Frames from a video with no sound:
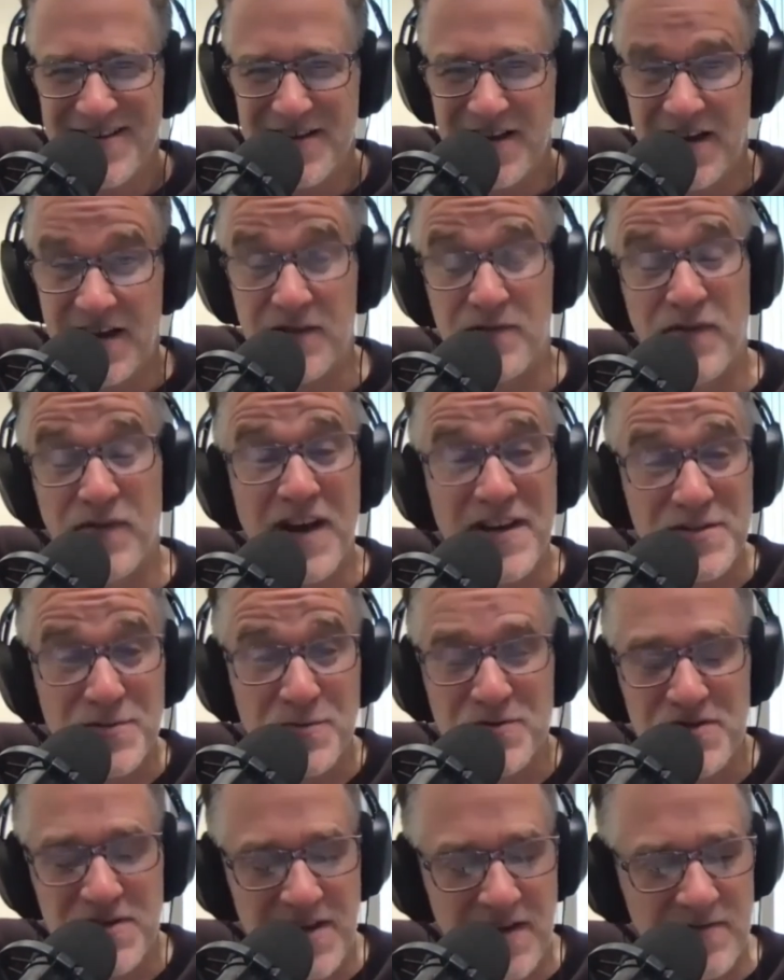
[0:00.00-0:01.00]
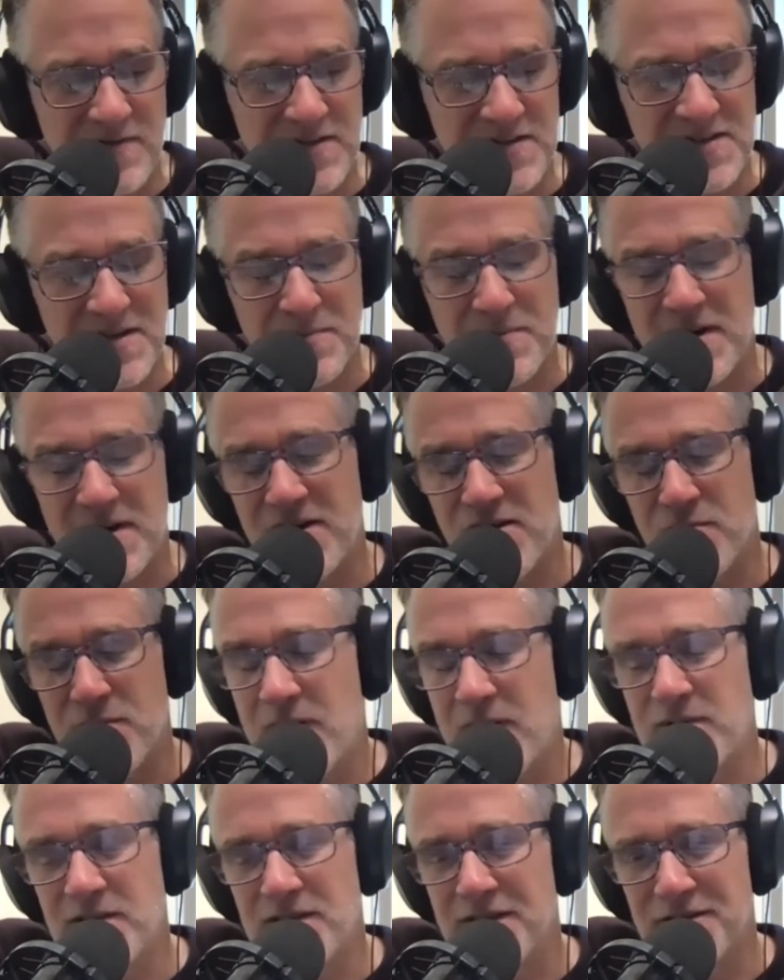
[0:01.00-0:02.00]
advice would you give to somebody, or
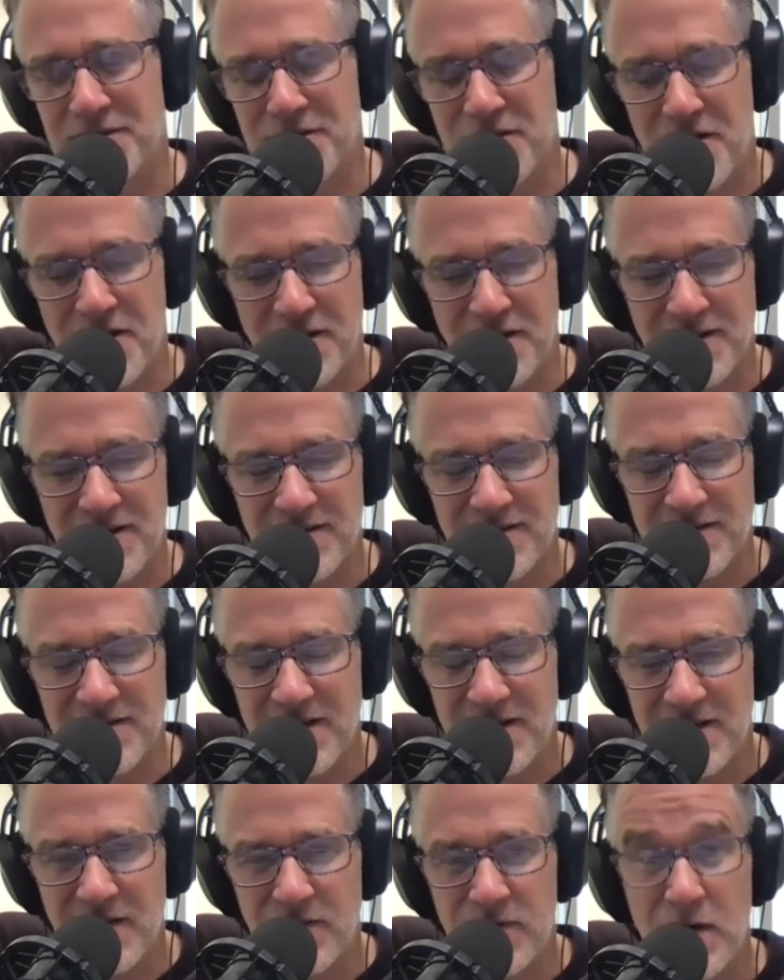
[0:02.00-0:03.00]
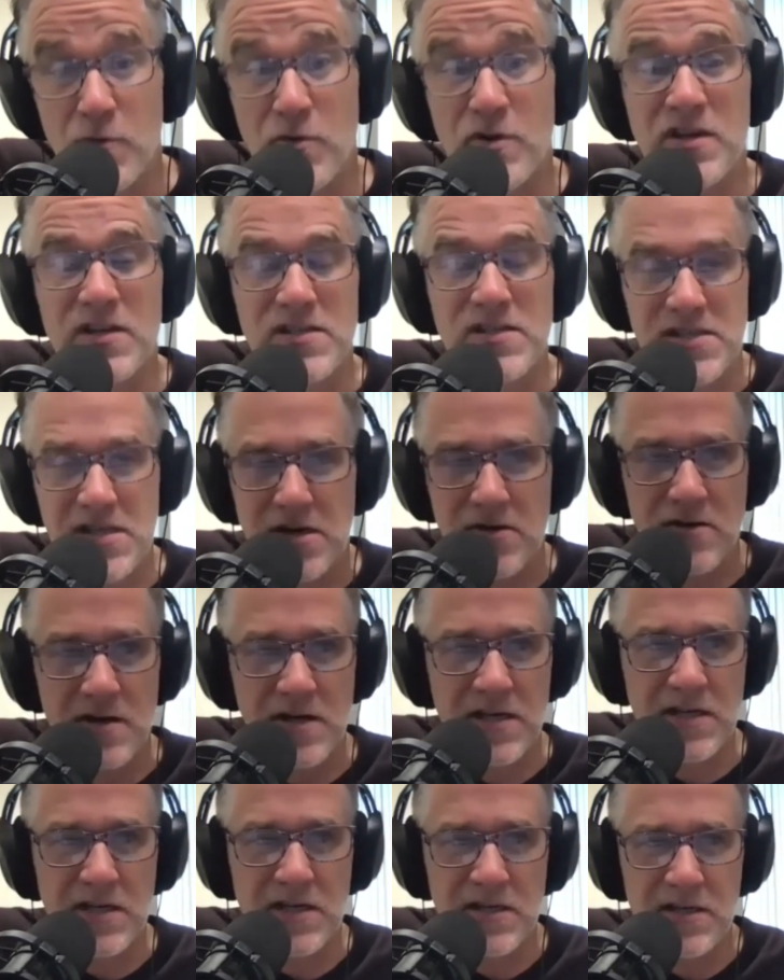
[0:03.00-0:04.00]
maybe a little longer, if they were
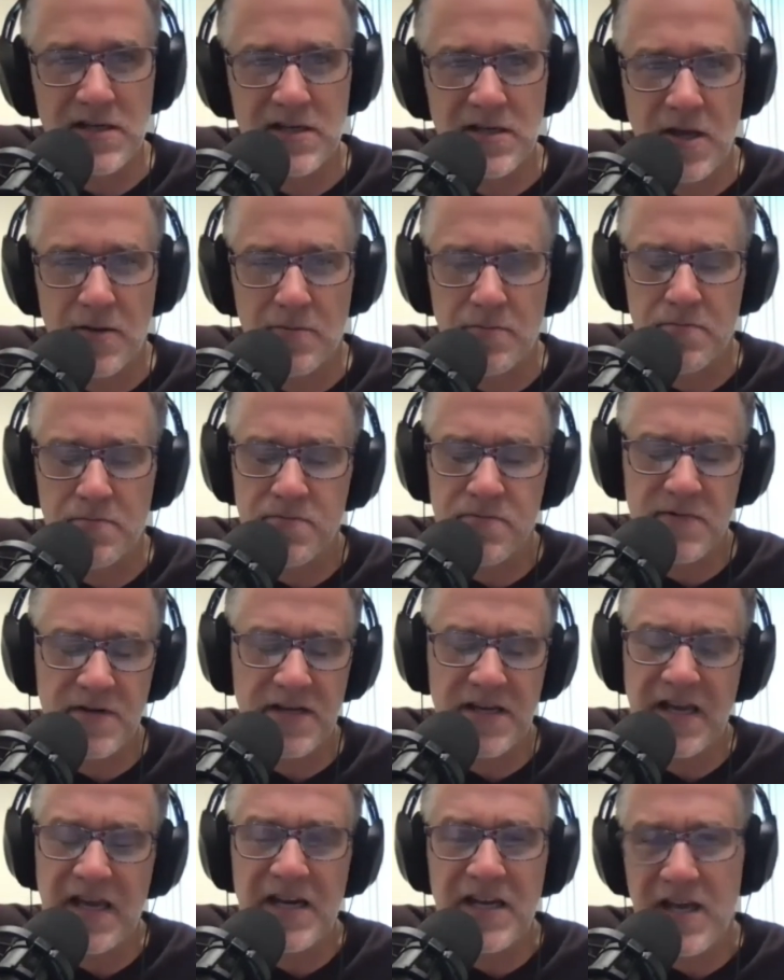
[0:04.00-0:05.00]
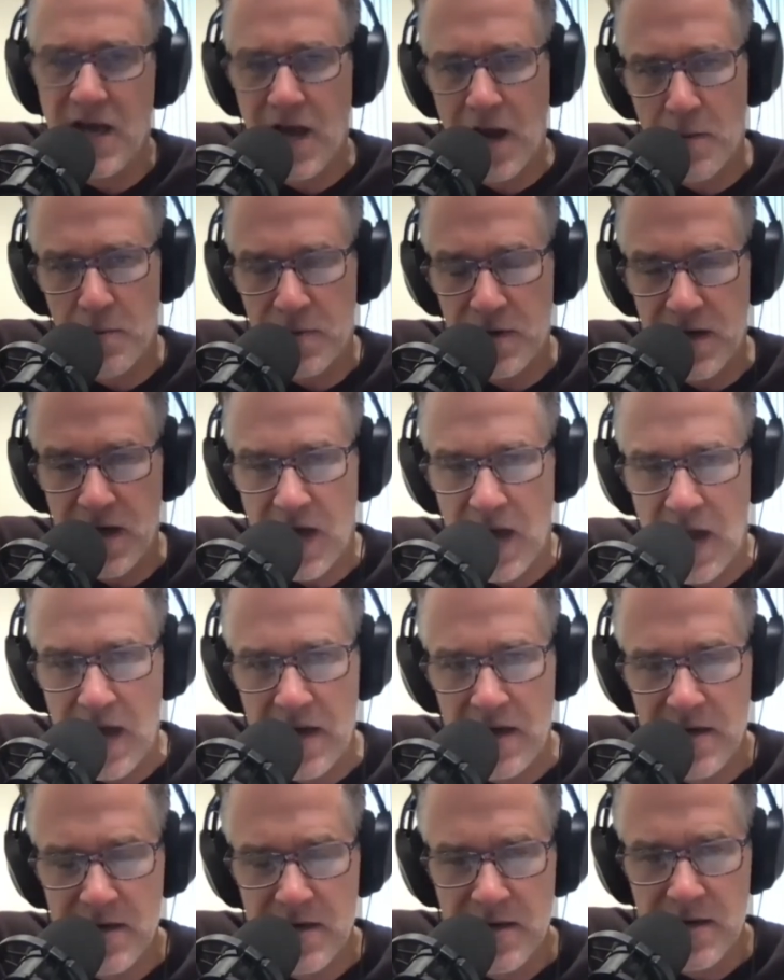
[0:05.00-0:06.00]
considering, any MBA,
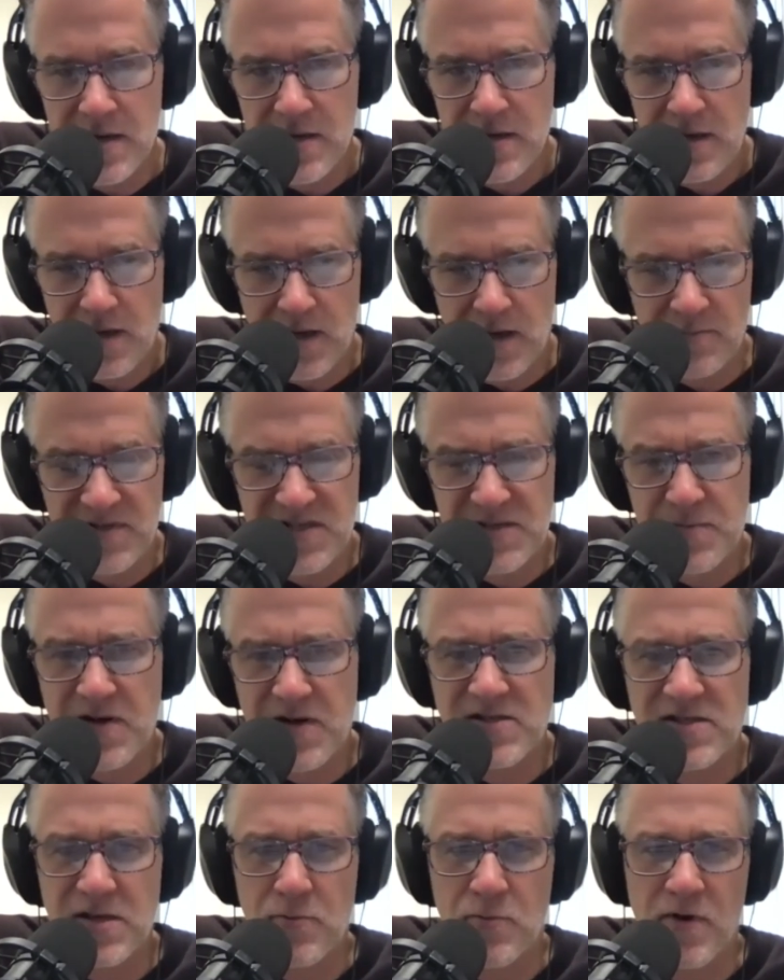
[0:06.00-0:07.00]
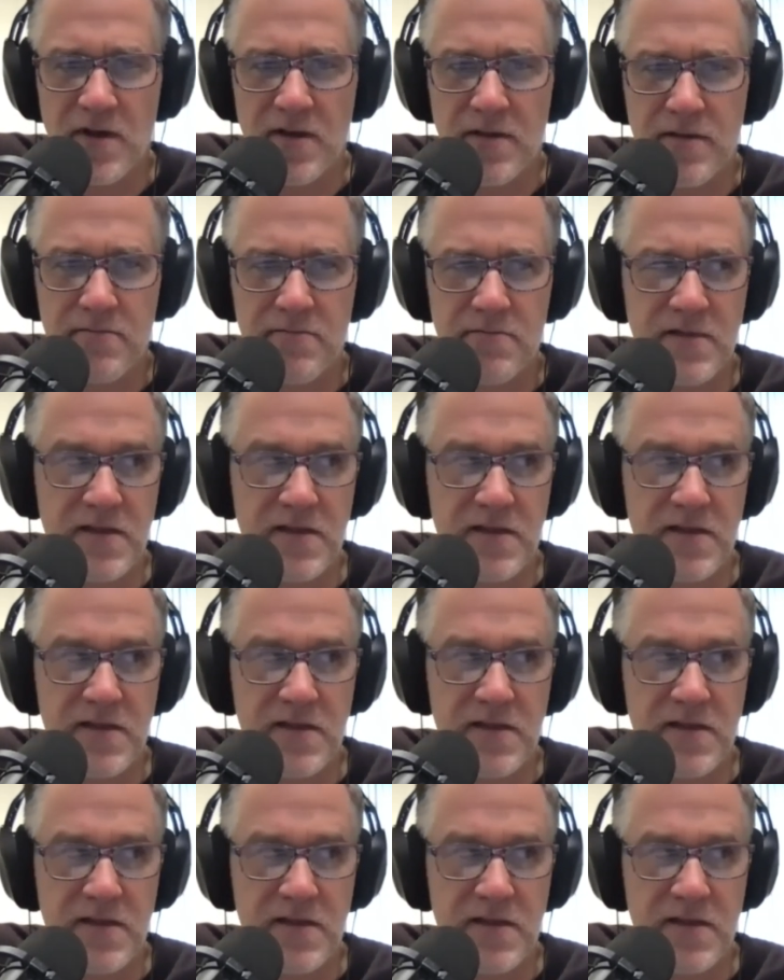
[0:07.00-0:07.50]
especially with the